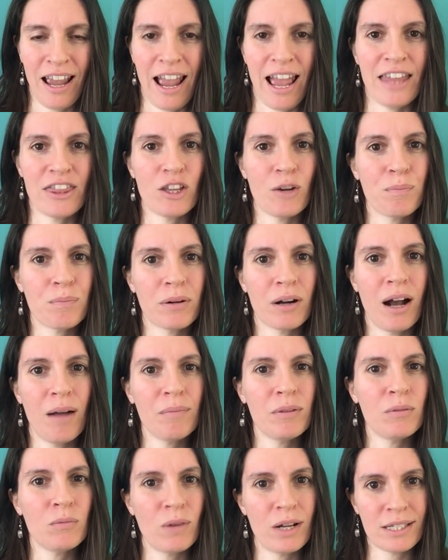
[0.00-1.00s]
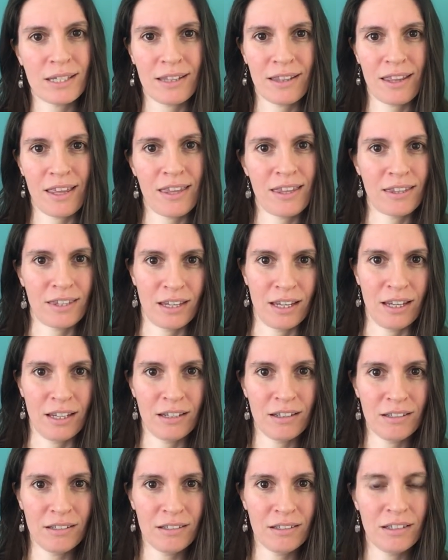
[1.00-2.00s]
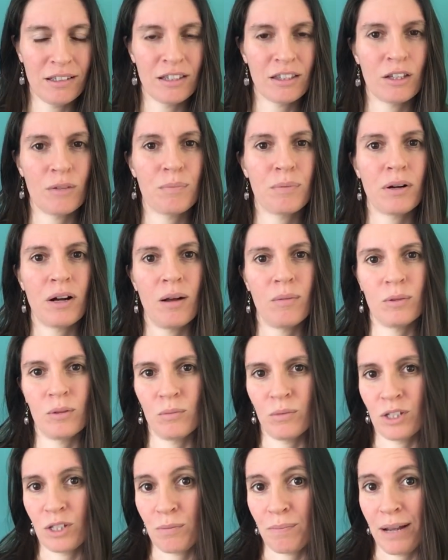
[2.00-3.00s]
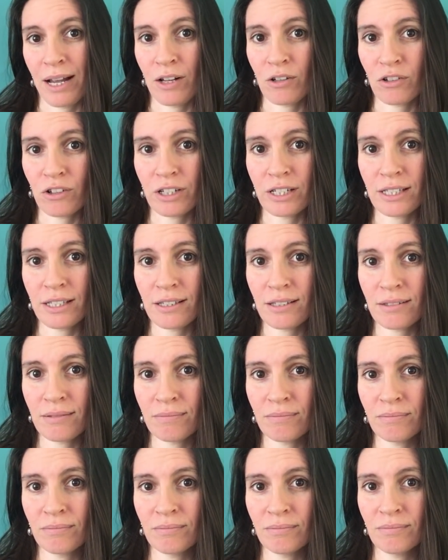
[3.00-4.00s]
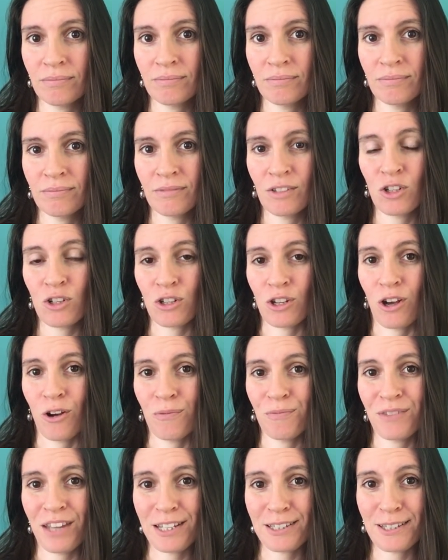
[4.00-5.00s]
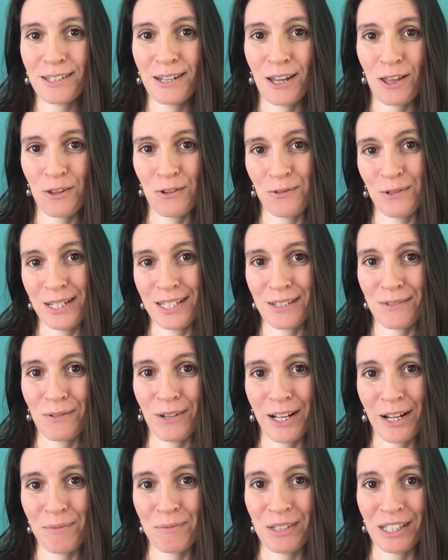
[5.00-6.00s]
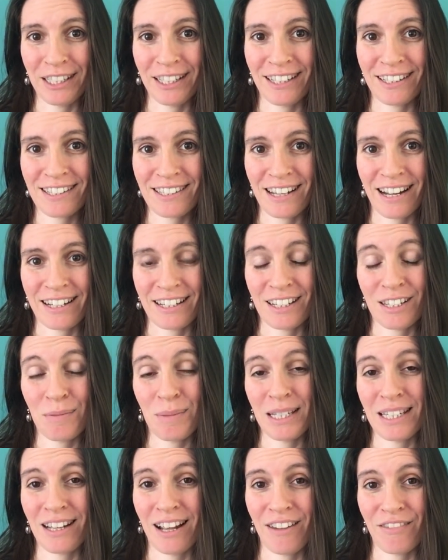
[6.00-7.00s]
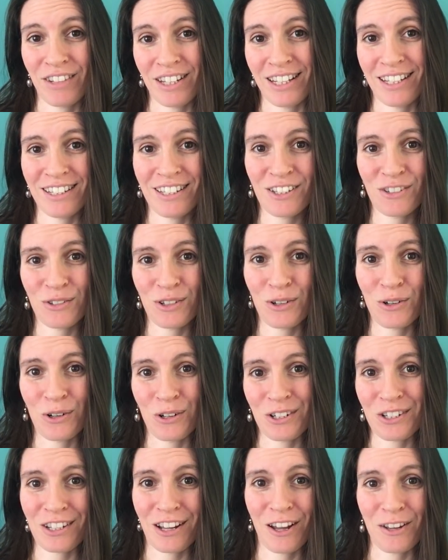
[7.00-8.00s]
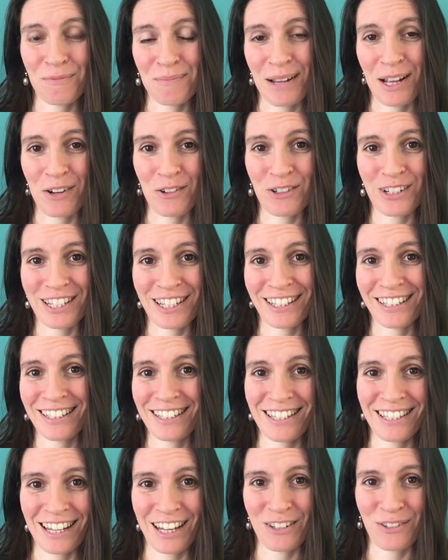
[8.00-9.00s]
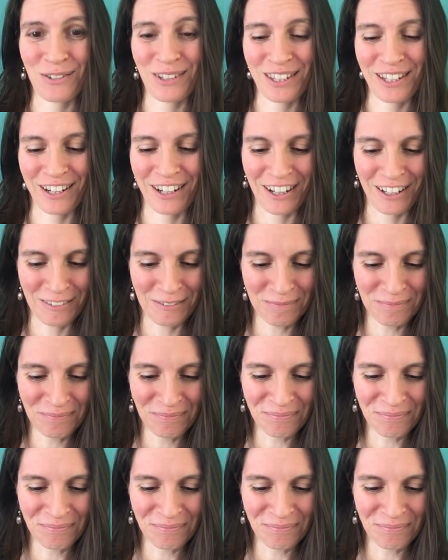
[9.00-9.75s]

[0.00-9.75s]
And the problem wasn't the thing. The problem was boundaries. So that's another reason why I'm really excited to be diving into a course on boundaries and consent with y'all.